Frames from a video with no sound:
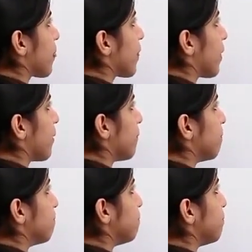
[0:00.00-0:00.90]

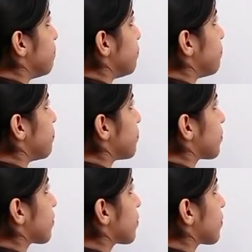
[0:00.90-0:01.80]

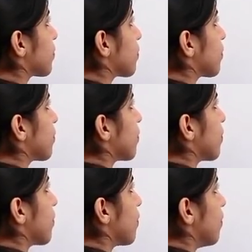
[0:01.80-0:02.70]

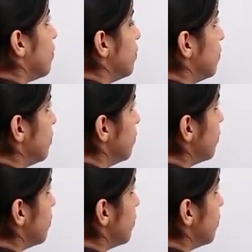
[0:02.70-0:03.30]
(no one is talking)